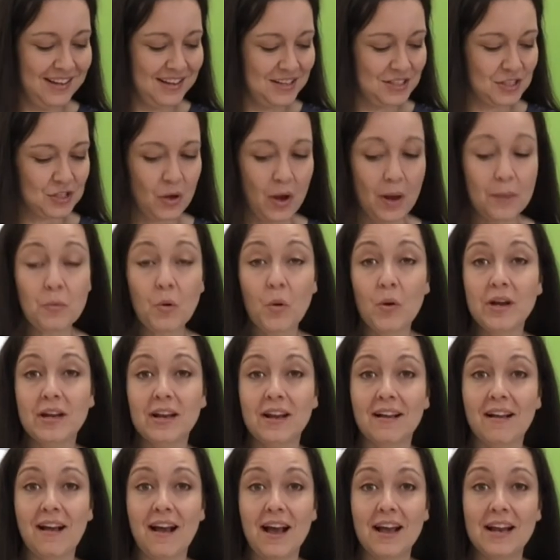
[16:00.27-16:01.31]
So I'm going to
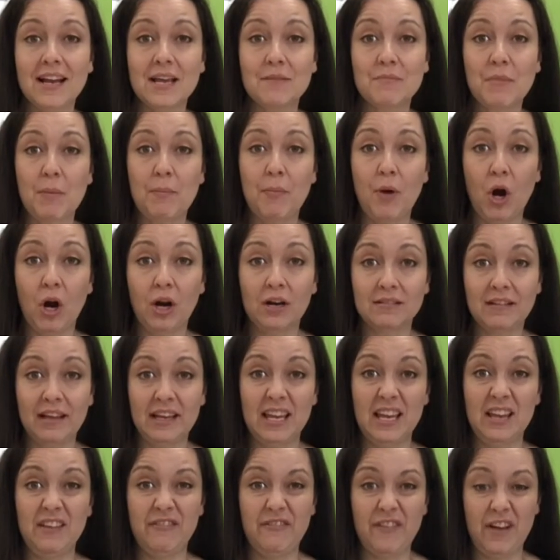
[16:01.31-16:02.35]
cut him apart like
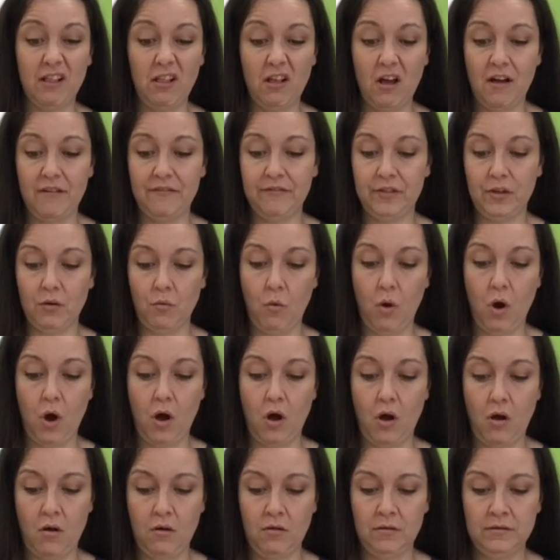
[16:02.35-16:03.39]
he fell off the
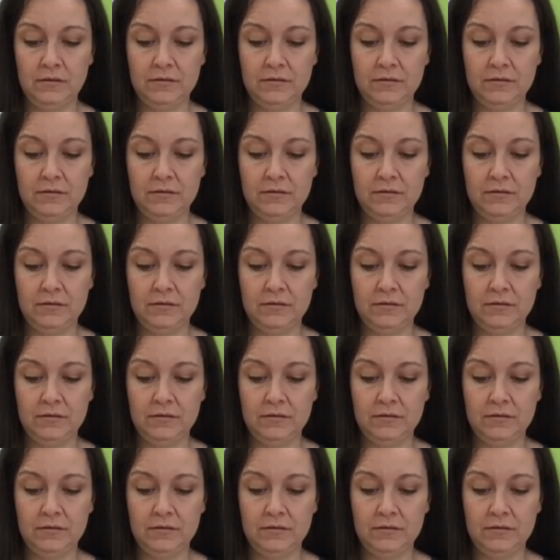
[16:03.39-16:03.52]
wall.